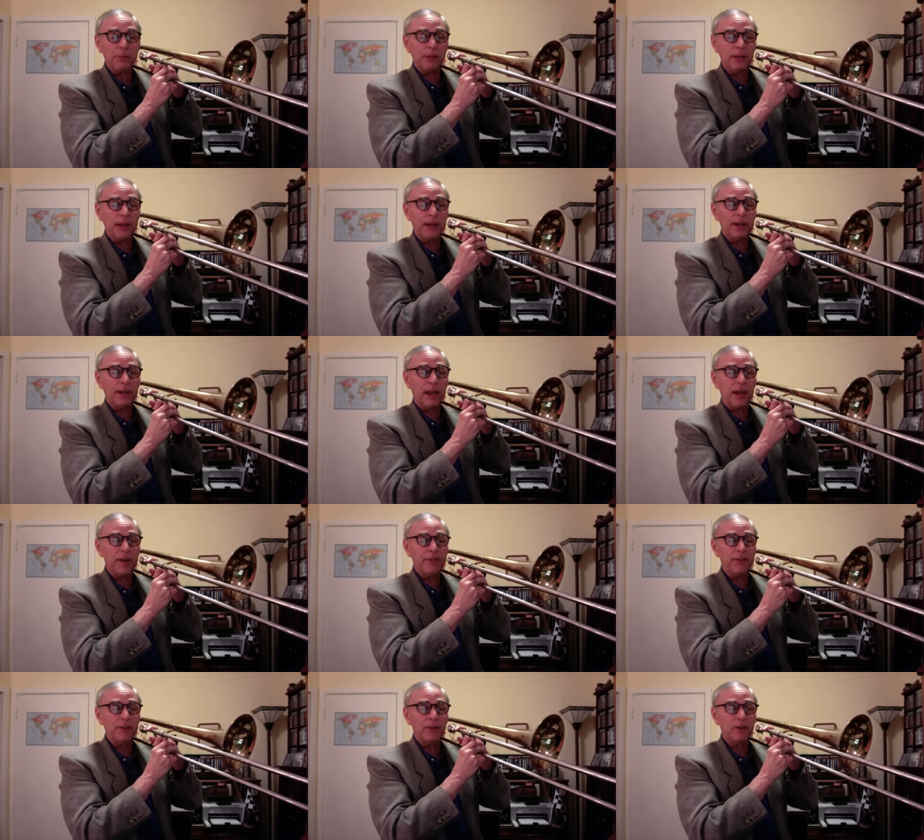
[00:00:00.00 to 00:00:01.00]
played,
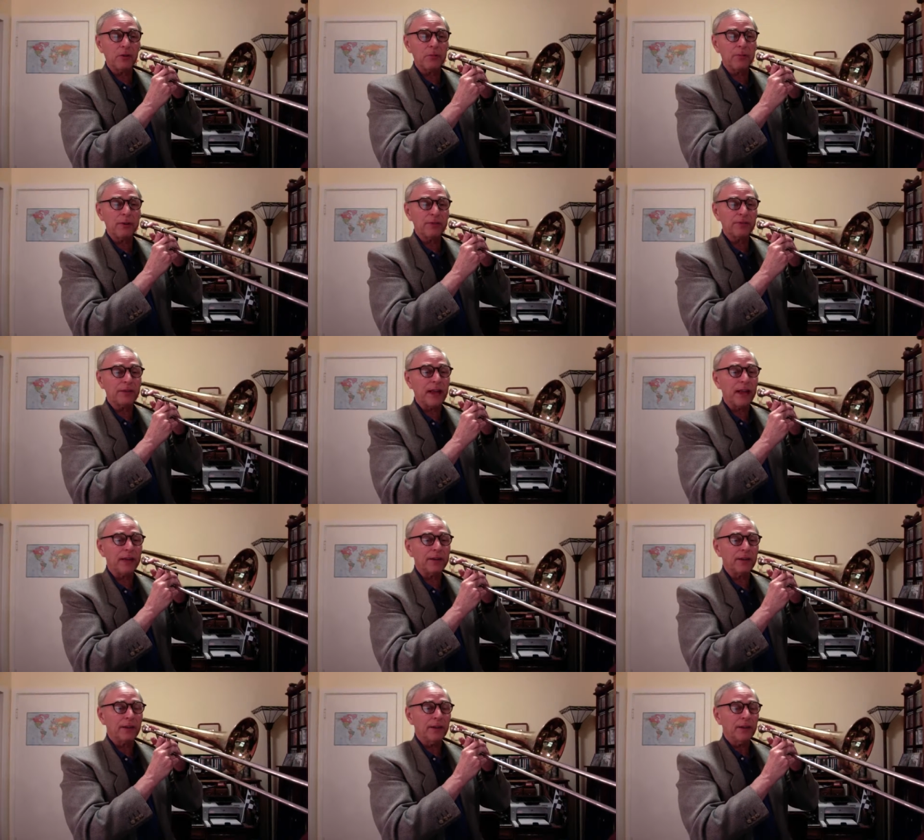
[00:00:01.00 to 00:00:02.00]
F and low B
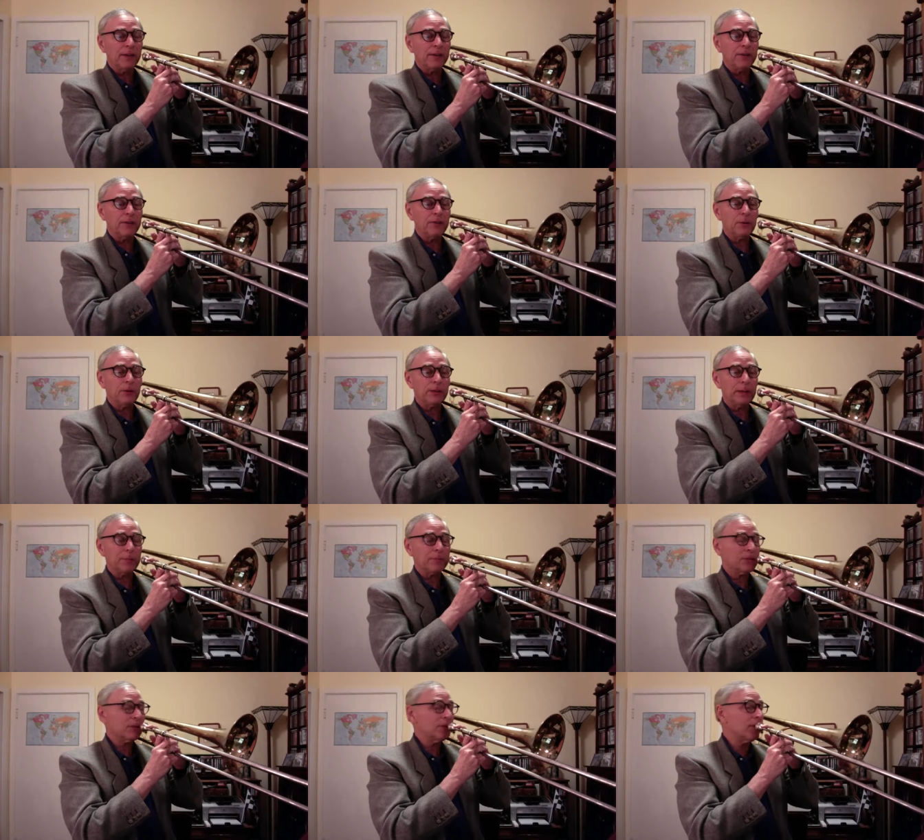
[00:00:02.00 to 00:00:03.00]
flat, to do a
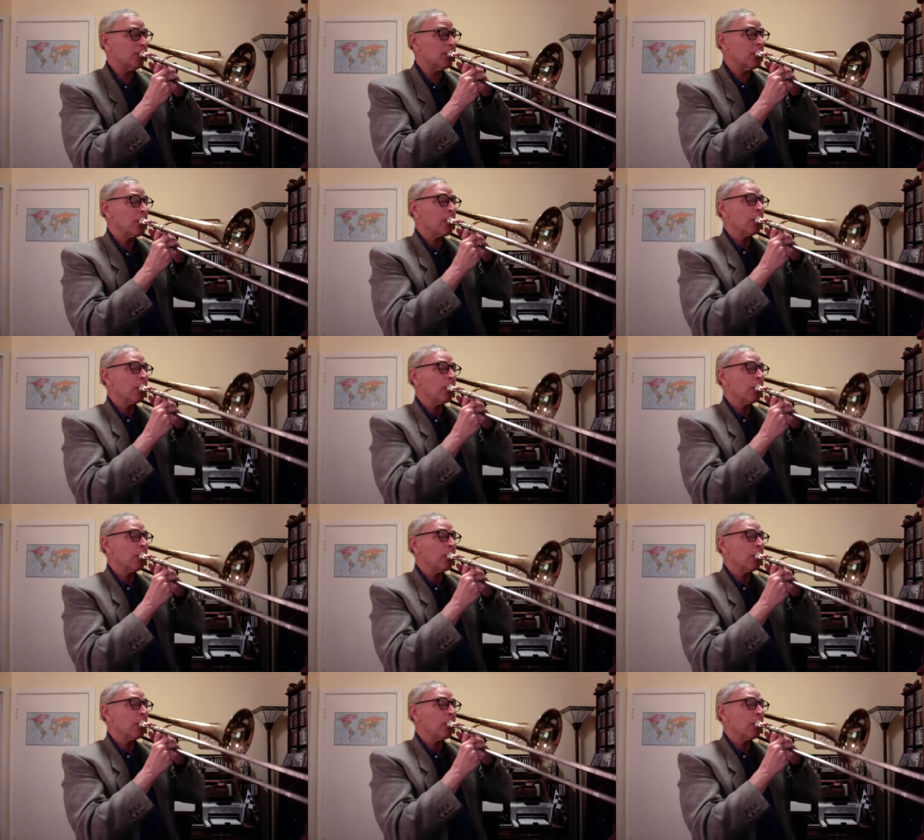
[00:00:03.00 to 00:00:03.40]
lip slur.